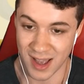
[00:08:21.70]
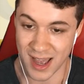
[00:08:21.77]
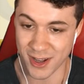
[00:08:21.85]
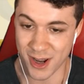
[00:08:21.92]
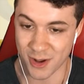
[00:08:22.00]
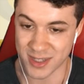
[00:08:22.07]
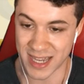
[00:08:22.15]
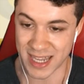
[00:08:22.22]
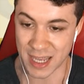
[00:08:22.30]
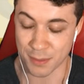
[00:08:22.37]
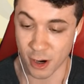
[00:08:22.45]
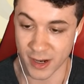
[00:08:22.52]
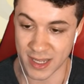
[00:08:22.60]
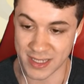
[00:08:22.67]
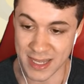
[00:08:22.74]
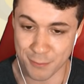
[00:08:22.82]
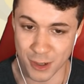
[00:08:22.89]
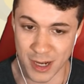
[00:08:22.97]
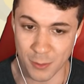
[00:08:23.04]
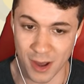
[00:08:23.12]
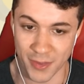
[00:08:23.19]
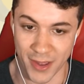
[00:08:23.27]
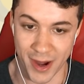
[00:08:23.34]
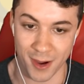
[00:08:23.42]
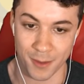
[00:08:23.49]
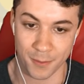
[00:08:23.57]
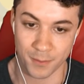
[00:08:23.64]
I don't know, Psychic Mark, it did pretty well
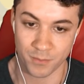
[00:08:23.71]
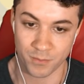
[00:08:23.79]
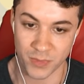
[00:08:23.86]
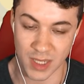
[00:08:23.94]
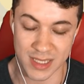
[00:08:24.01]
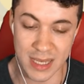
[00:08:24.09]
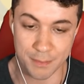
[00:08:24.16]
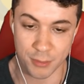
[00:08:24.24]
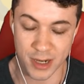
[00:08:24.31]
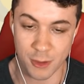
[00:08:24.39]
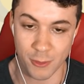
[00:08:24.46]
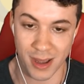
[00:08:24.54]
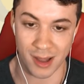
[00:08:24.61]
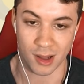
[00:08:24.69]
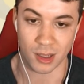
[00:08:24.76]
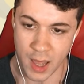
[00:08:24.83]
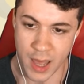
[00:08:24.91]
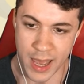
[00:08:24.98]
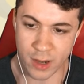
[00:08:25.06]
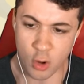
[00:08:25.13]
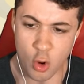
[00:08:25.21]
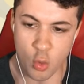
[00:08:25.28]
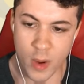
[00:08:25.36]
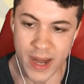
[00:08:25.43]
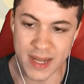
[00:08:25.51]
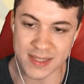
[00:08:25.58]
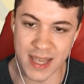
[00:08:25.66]
there. You did pretty well. And oh,
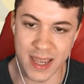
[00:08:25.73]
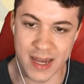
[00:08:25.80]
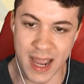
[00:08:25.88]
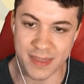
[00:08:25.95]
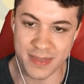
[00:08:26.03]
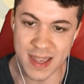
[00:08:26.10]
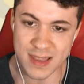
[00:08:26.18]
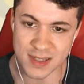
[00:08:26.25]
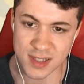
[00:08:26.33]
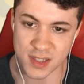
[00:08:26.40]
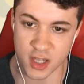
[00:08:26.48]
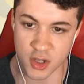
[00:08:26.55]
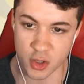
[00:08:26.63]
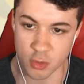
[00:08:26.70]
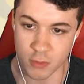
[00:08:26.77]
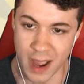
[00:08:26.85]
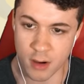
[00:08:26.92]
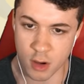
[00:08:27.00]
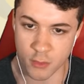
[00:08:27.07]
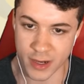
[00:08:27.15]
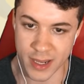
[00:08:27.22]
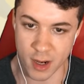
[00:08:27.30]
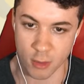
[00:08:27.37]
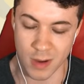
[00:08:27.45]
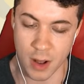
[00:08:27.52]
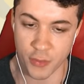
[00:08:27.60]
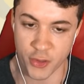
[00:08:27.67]
wait a second, I think this is a new route over here.
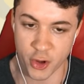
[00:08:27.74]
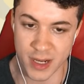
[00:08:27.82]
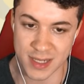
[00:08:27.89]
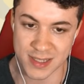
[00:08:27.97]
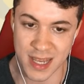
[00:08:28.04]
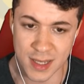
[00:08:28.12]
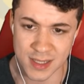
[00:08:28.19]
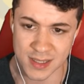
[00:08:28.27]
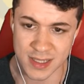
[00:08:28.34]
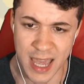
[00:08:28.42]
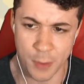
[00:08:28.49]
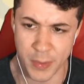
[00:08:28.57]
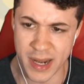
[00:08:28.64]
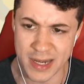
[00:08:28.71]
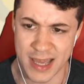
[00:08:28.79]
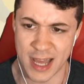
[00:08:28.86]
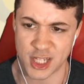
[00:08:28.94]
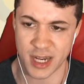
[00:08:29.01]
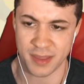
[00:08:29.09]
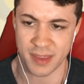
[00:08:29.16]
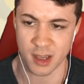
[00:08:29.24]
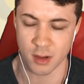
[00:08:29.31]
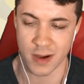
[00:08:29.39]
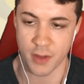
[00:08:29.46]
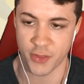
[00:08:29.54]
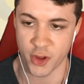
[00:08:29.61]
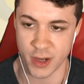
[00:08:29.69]
Route 36? Yeah, we didn't catch anything on
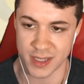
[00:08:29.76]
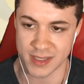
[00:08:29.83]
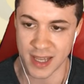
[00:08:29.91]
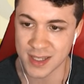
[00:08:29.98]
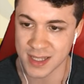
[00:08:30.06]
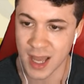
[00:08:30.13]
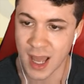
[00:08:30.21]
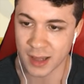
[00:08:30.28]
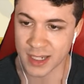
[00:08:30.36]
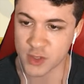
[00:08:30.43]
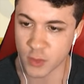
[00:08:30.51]
Route 36. Let's